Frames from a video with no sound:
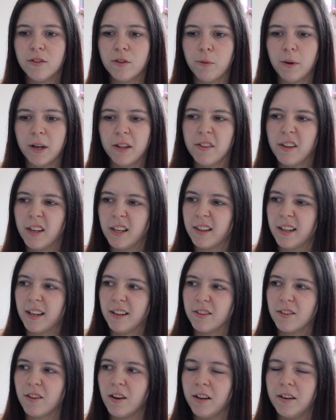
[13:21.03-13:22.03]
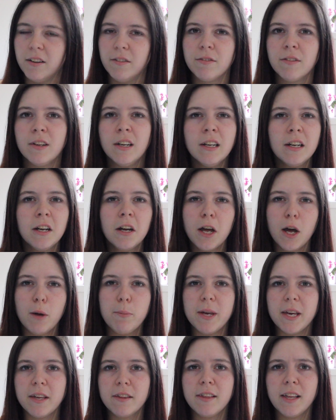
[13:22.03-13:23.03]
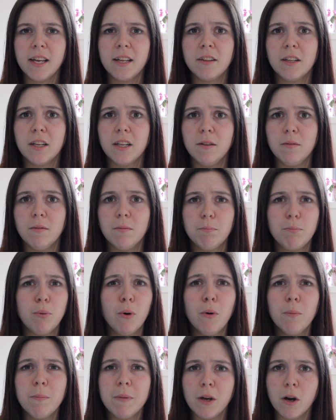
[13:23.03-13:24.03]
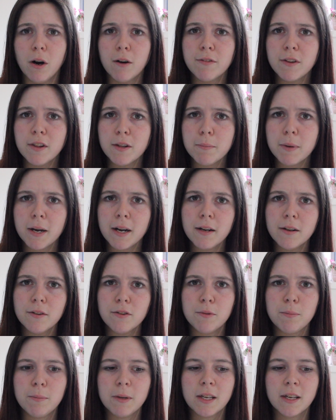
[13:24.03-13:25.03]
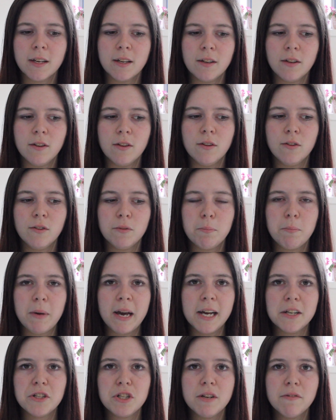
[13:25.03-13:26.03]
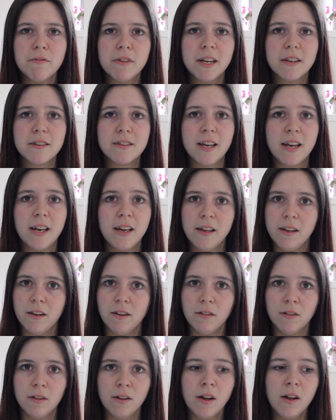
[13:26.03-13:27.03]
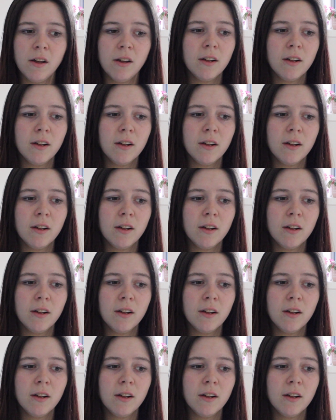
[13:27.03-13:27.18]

So I think that's kind of a big thing that put me off in the past, because patchy fake tan,